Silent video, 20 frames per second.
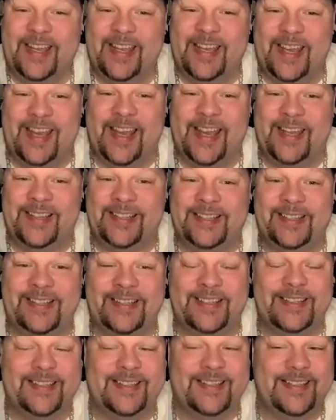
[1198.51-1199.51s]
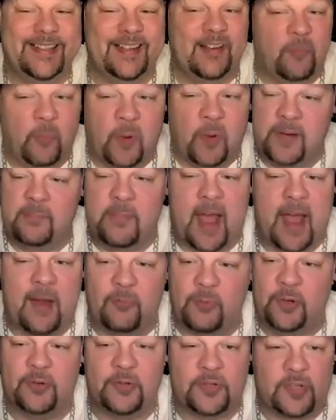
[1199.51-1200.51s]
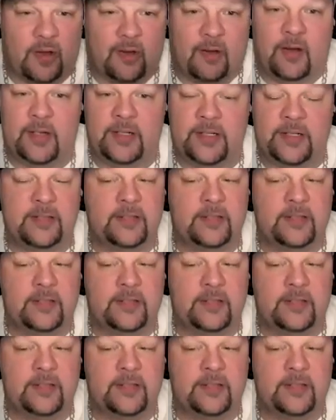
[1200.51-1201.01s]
in when Matt Riddle's on,